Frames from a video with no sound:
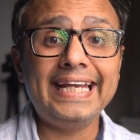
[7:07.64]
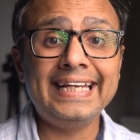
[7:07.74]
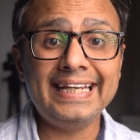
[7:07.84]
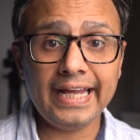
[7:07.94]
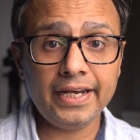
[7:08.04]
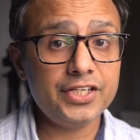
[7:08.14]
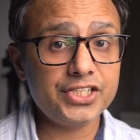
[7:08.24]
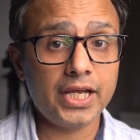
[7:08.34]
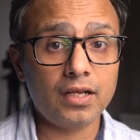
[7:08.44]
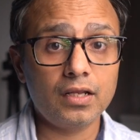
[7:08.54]
in any
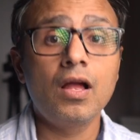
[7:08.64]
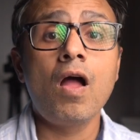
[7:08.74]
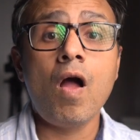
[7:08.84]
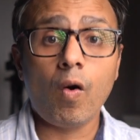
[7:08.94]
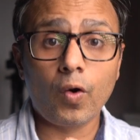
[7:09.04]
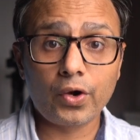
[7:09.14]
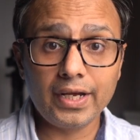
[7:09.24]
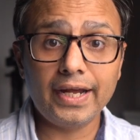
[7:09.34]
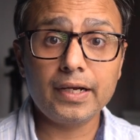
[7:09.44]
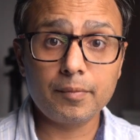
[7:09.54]
channel or
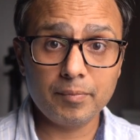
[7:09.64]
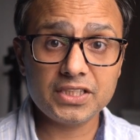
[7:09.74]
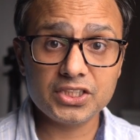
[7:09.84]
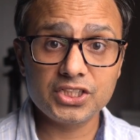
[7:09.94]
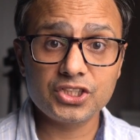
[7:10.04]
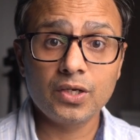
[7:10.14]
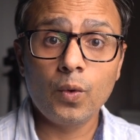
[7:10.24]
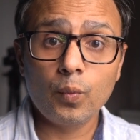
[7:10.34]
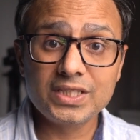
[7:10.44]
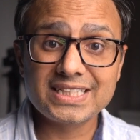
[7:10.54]
direct message
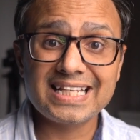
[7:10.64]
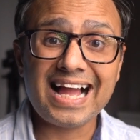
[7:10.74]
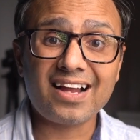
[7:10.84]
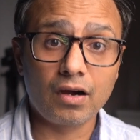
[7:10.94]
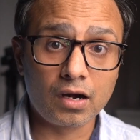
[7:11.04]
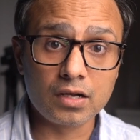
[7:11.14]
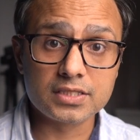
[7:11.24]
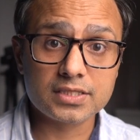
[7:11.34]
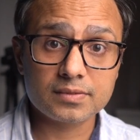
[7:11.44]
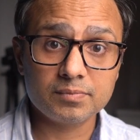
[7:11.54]
with Slack
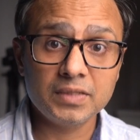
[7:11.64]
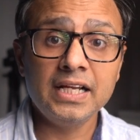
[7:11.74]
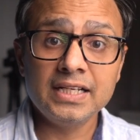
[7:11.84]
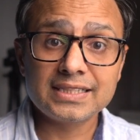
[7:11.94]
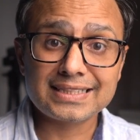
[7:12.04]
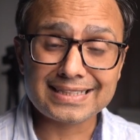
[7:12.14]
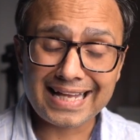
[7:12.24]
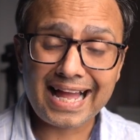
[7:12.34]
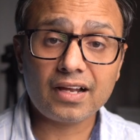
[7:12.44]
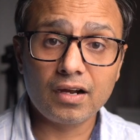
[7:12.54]
Huddles.
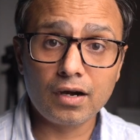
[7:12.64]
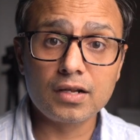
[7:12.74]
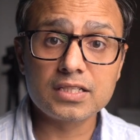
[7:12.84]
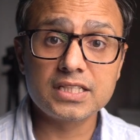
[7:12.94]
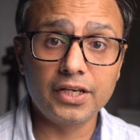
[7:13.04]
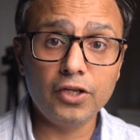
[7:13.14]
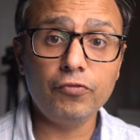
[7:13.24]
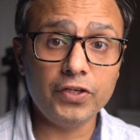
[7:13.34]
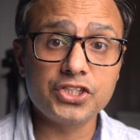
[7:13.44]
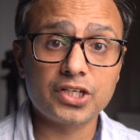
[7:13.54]
Slack Huddles, the new
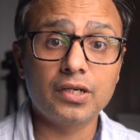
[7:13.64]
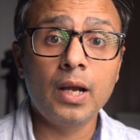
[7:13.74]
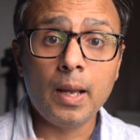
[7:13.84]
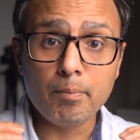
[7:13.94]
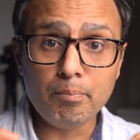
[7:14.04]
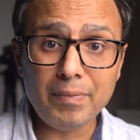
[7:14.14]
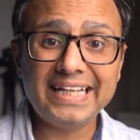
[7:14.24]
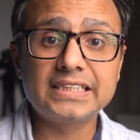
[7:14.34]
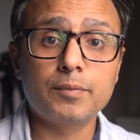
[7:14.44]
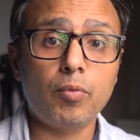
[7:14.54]
feature,
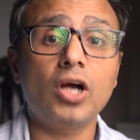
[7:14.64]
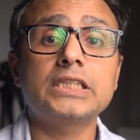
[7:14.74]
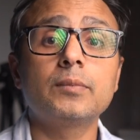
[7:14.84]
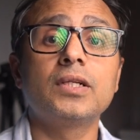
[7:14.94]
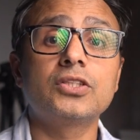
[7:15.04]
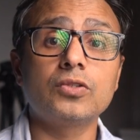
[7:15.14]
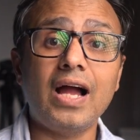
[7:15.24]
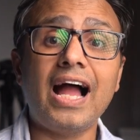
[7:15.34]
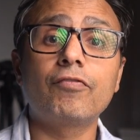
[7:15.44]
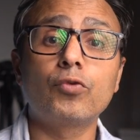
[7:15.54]
makes it possible to
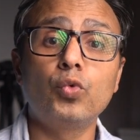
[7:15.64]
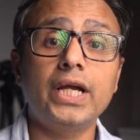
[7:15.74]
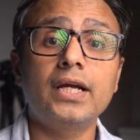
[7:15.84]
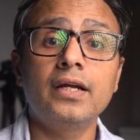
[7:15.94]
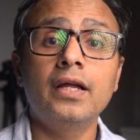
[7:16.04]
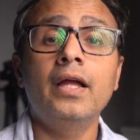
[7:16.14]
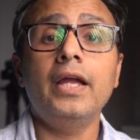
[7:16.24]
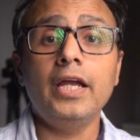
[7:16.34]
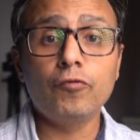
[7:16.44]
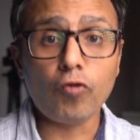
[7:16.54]
have quick,
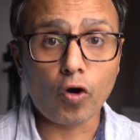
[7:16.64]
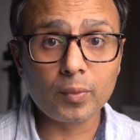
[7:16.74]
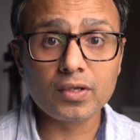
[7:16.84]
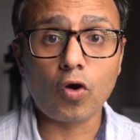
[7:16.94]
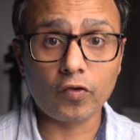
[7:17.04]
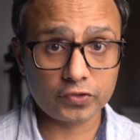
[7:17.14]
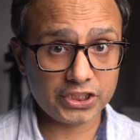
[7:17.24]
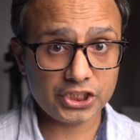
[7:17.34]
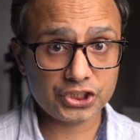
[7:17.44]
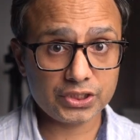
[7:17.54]
informal
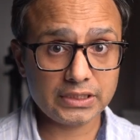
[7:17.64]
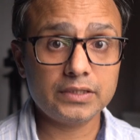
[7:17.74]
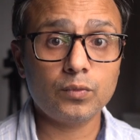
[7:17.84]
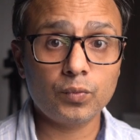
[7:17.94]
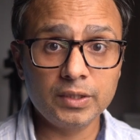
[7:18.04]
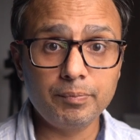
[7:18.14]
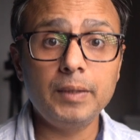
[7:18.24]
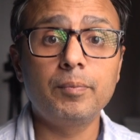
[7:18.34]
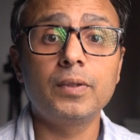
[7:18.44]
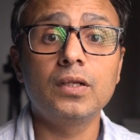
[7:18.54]
conversations with the
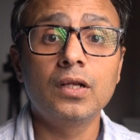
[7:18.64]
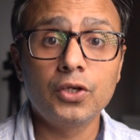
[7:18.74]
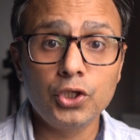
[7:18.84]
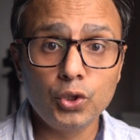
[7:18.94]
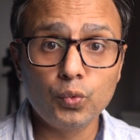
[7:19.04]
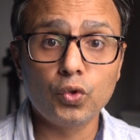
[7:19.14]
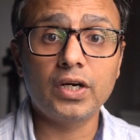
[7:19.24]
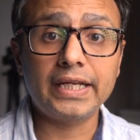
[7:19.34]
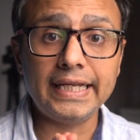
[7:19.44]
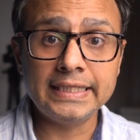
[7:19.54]
people you
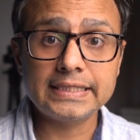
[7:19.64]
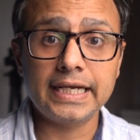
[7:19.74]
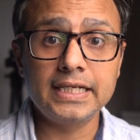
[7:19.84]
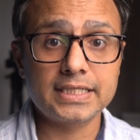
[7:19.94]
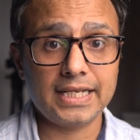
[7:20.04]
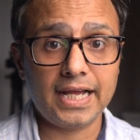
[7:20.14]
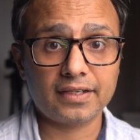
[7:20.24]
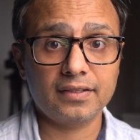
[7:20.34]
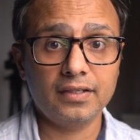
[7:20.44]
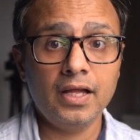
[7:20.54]
work inside
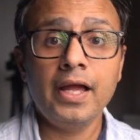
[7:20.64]
Slack.